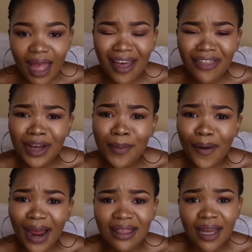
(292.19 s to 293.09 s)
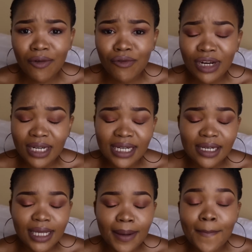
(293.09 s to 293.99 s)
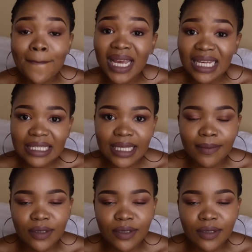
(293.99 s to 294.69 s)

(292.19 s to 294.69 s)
I think a brand that really does amazing